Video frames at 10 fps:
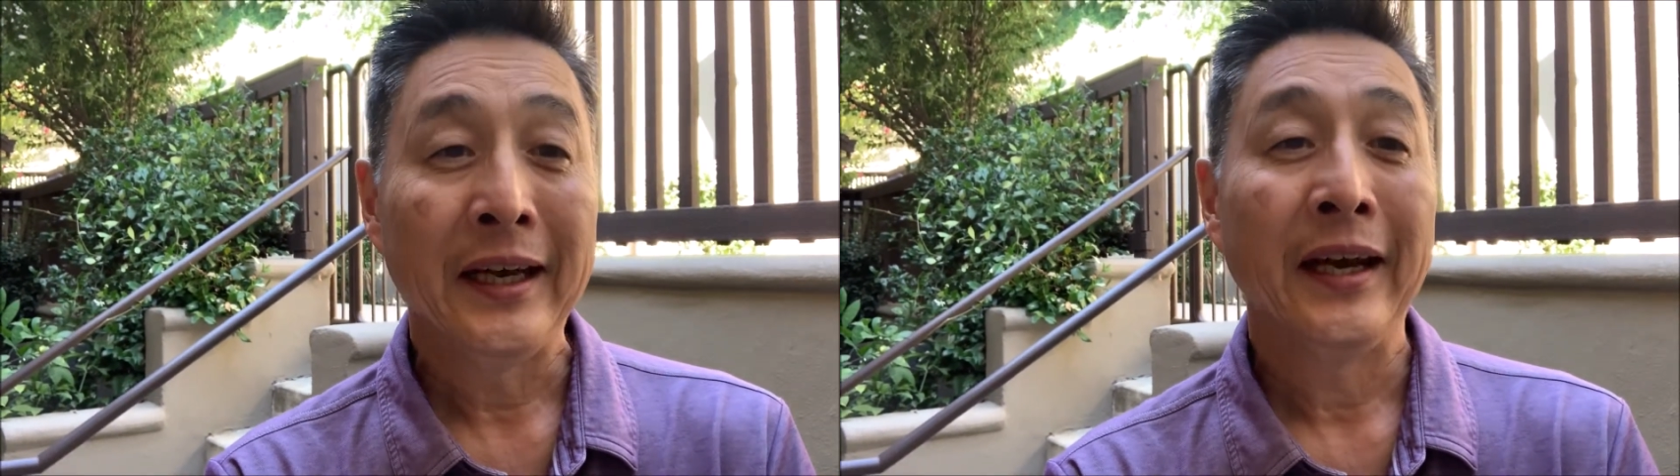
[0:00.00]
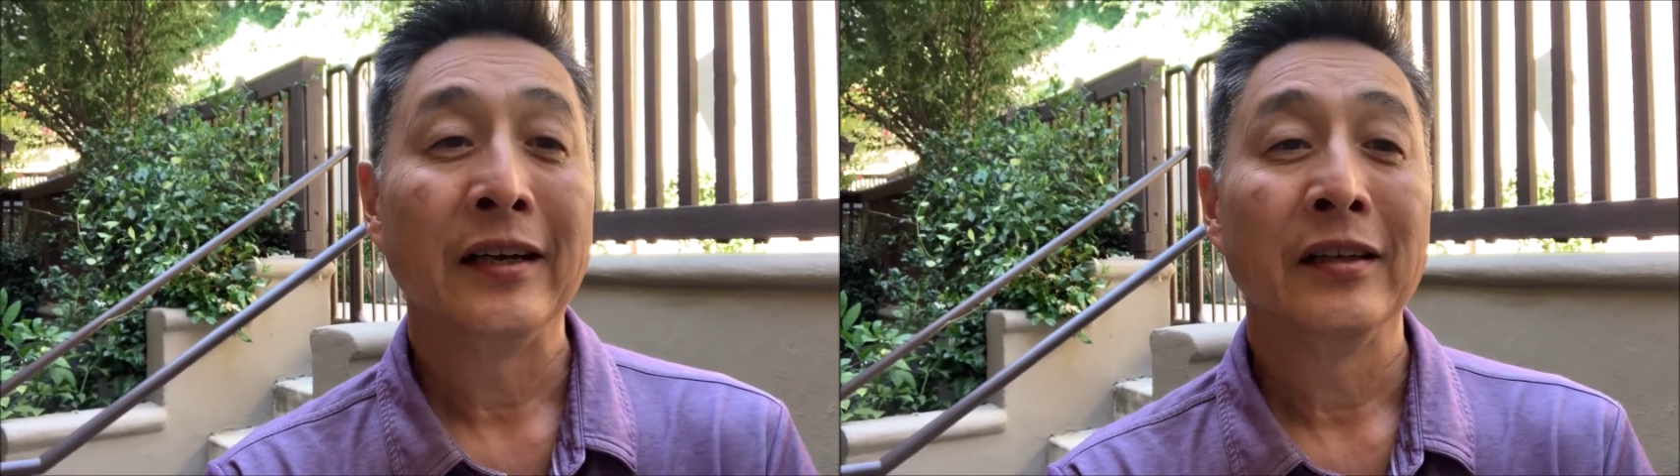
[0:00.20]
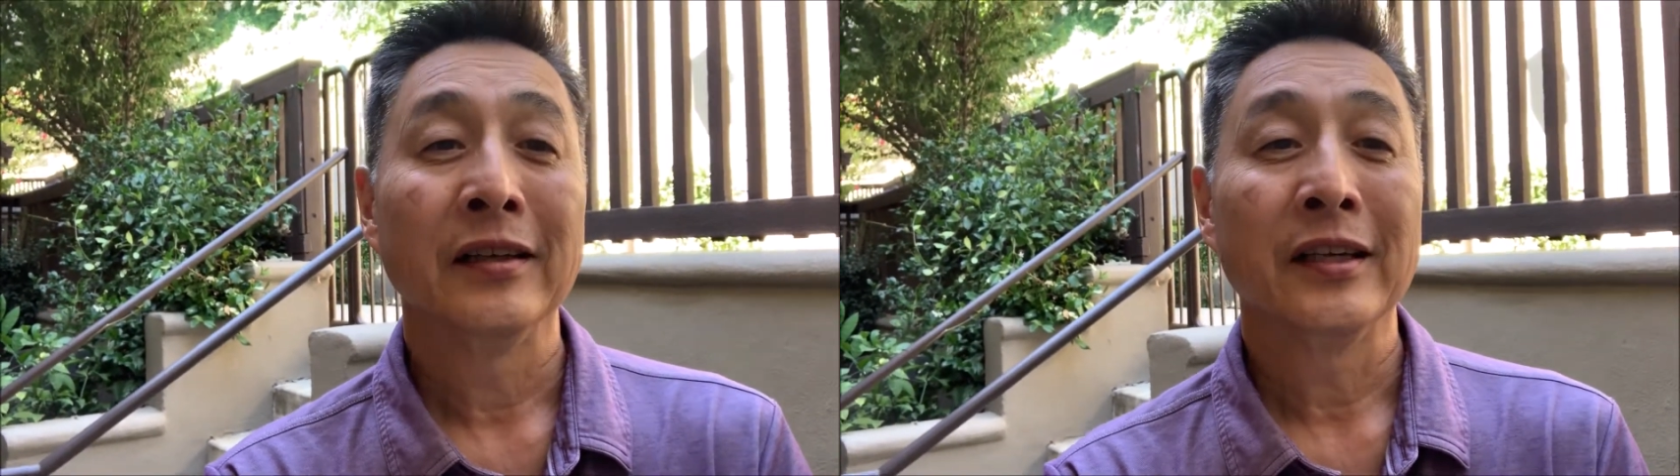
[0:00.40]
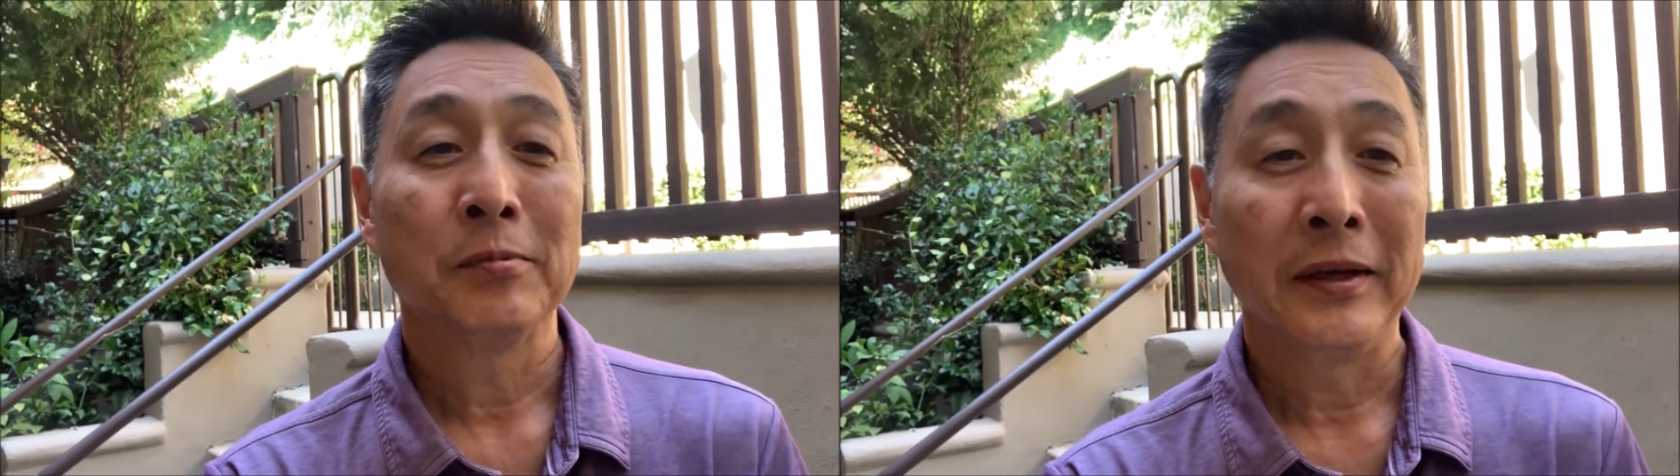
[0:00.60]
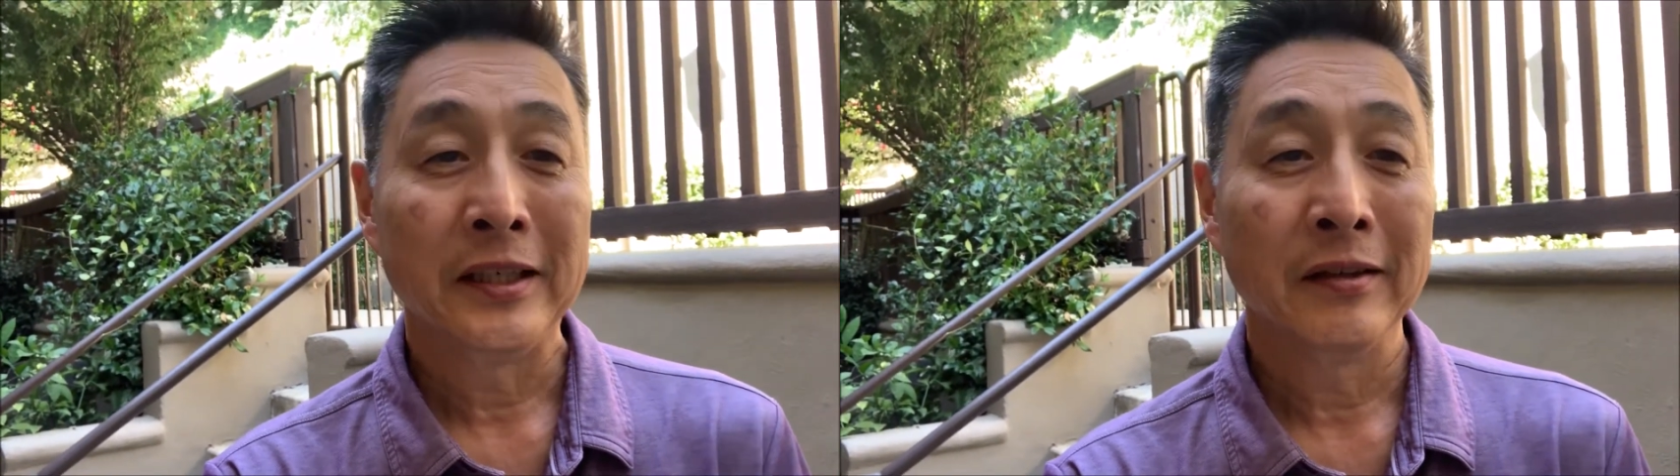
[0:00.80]
and I'll
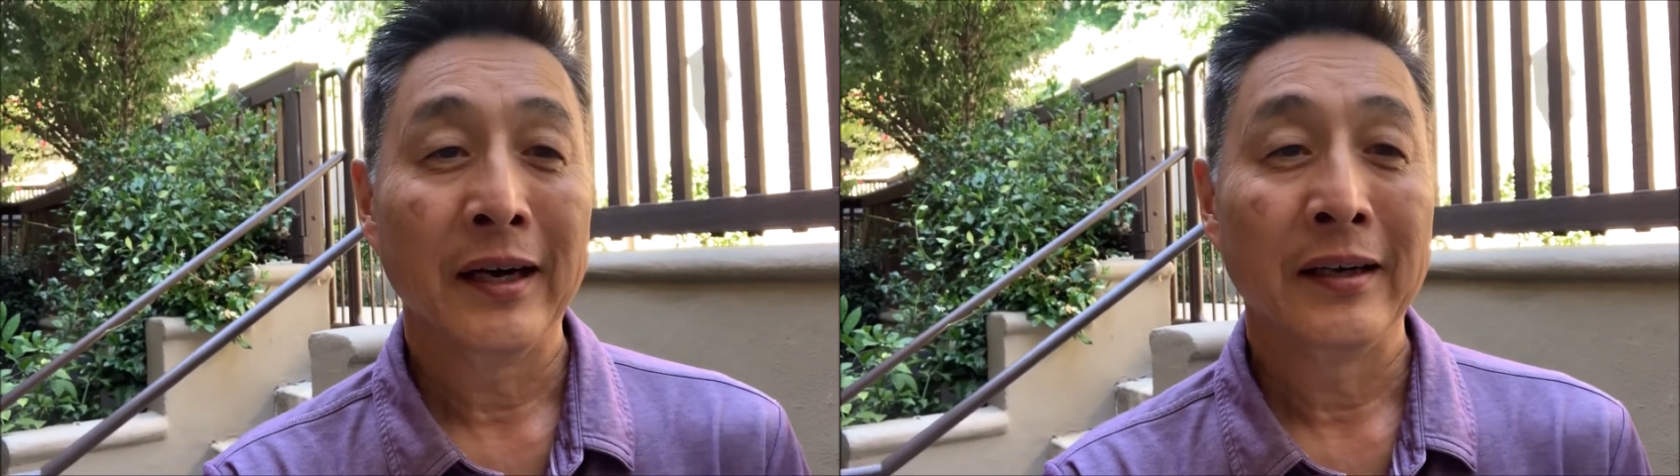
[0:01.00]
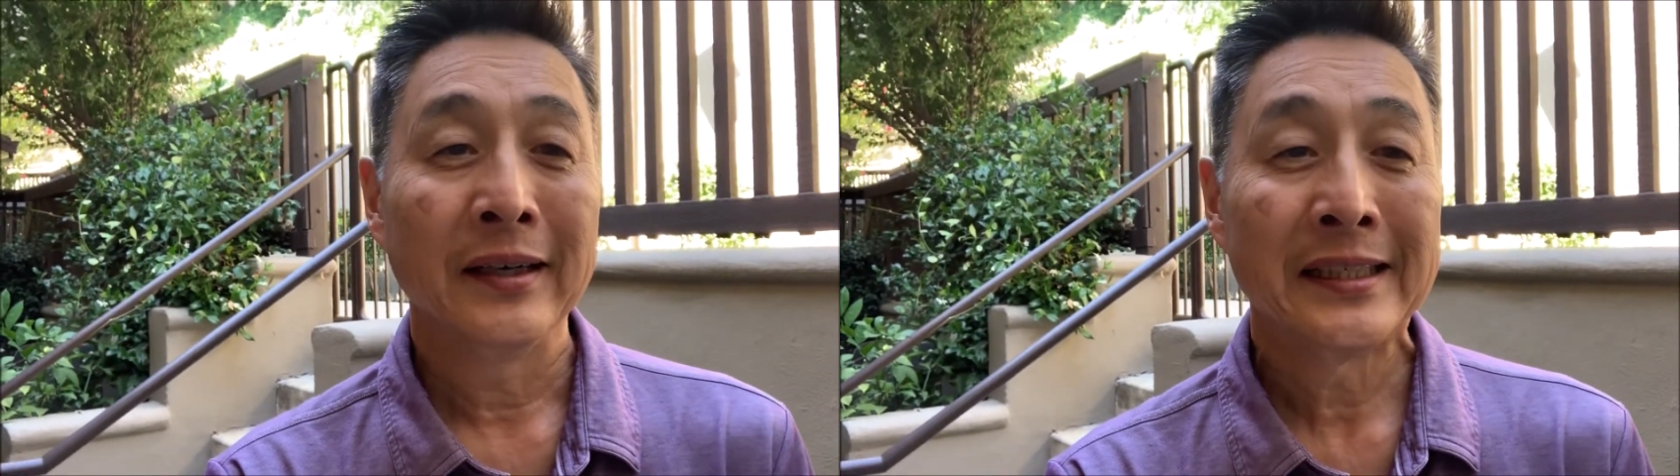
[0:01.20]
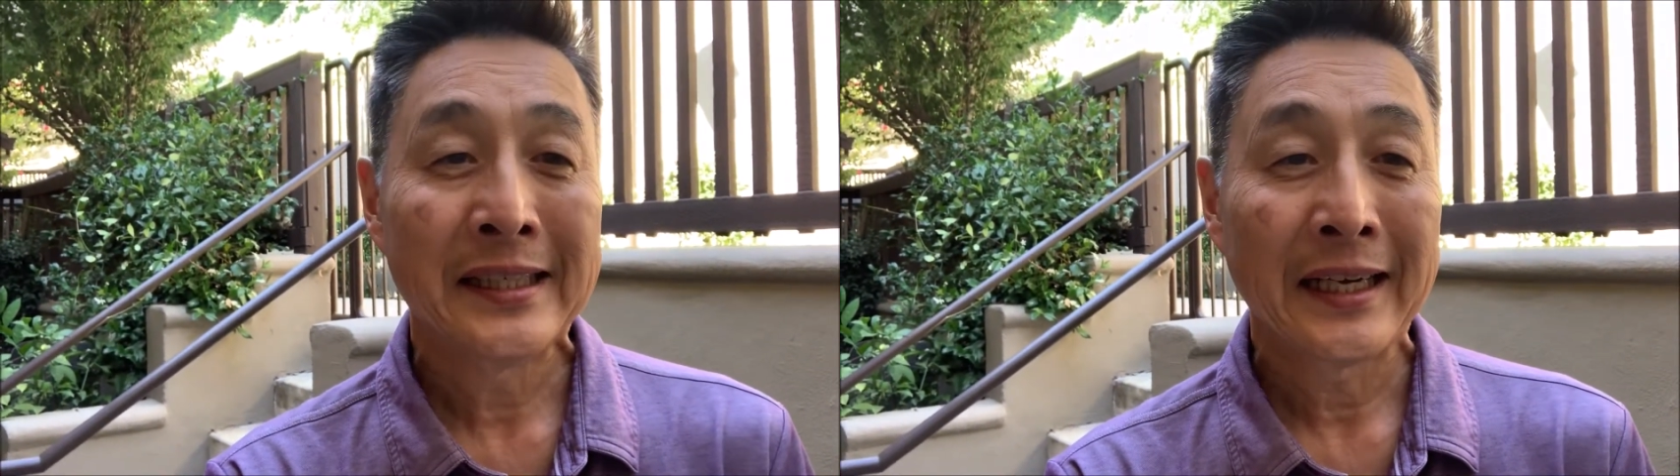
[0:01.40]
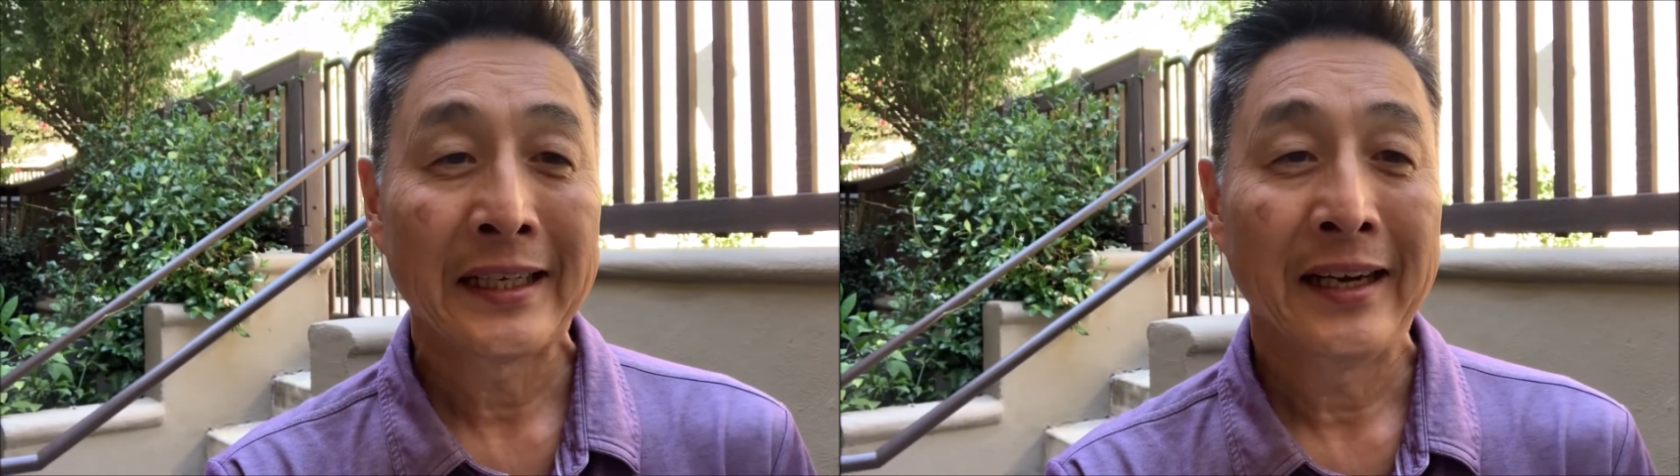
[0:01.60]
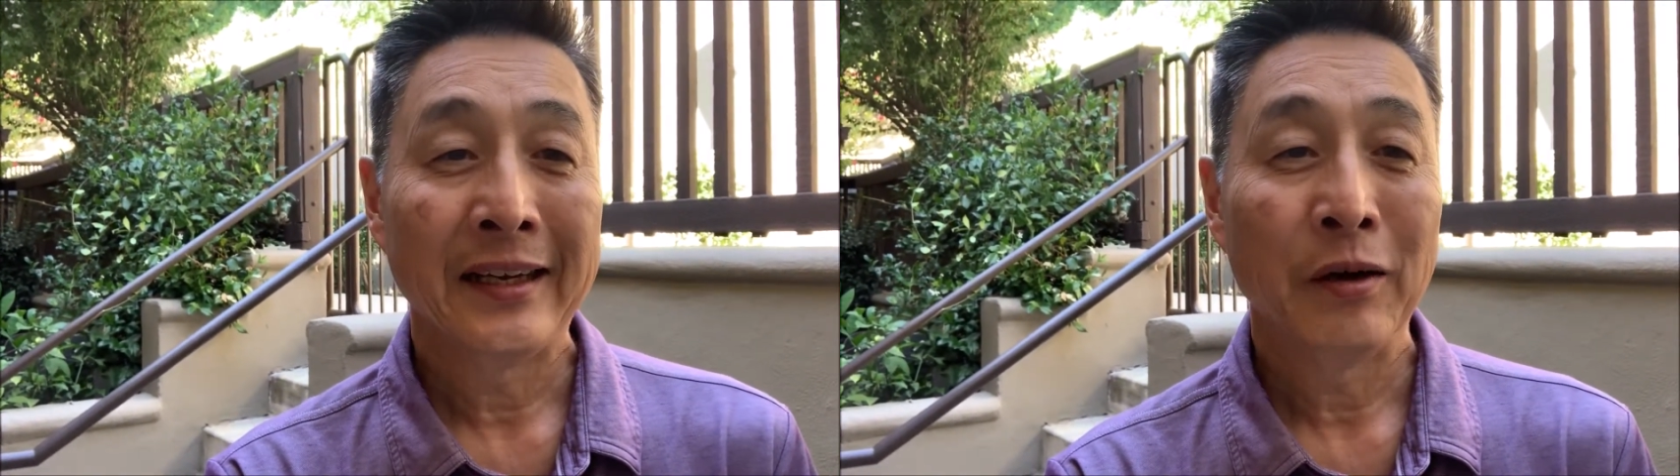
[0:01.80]
explain to you exactly
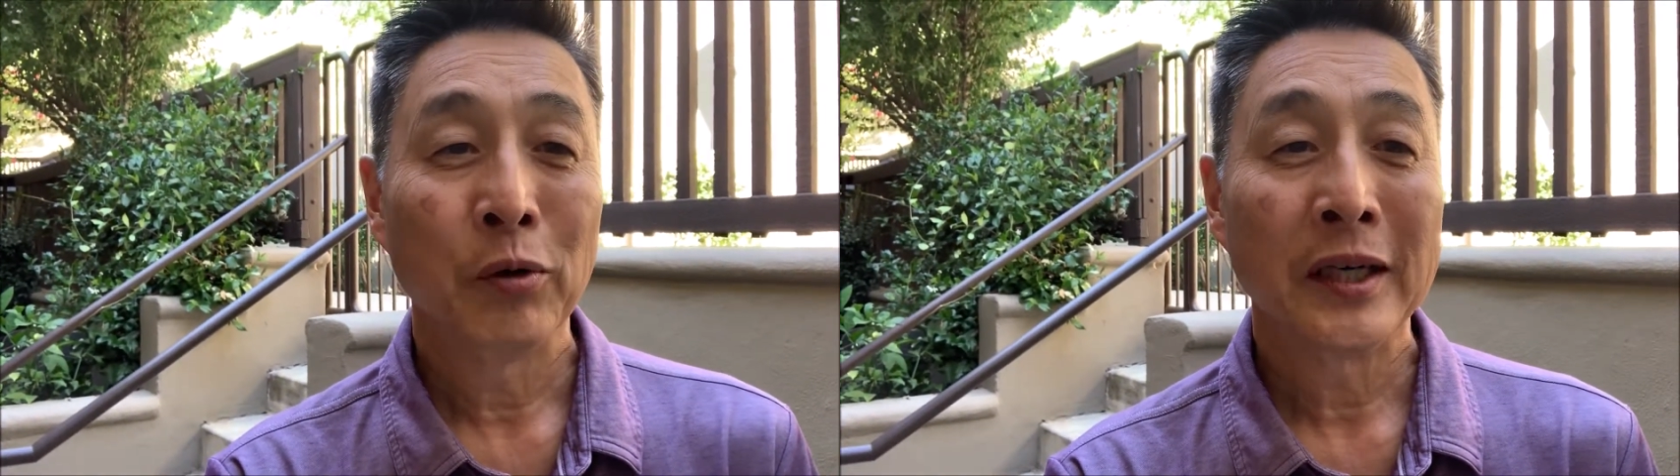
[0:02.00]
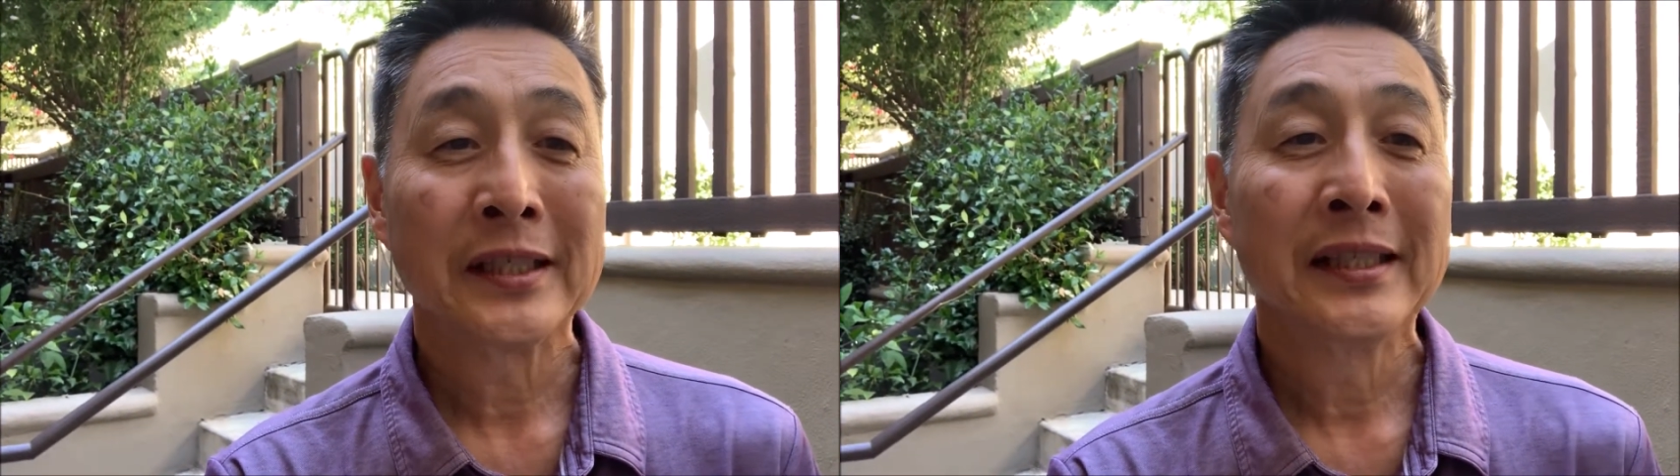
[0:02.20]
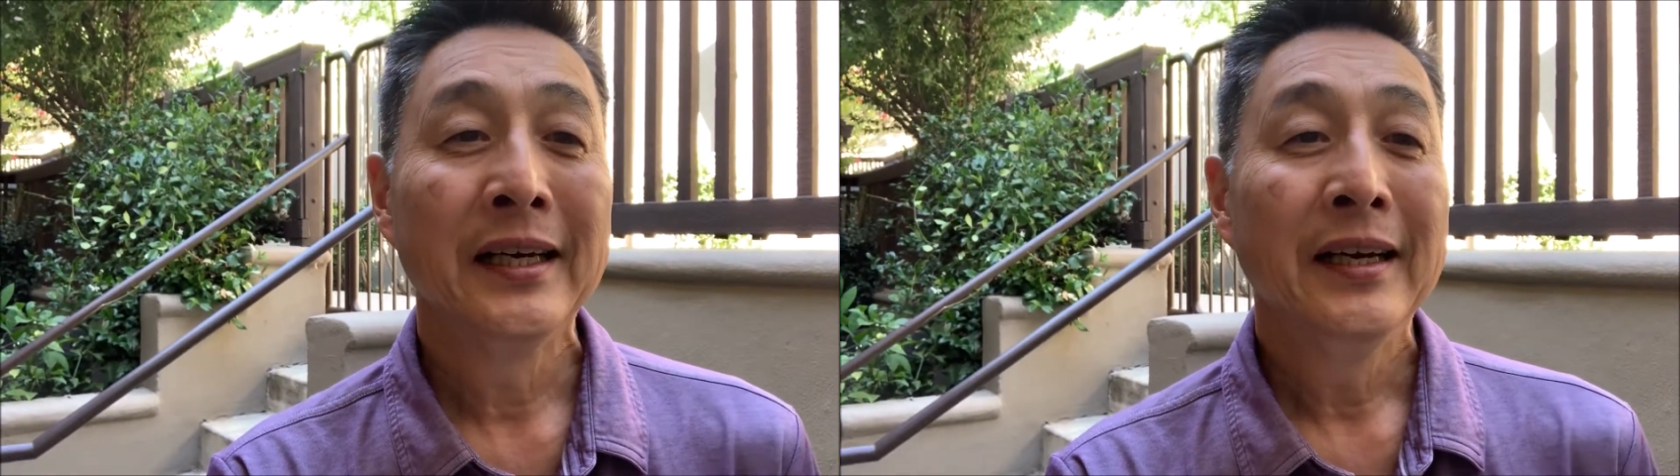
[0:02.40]
how that works.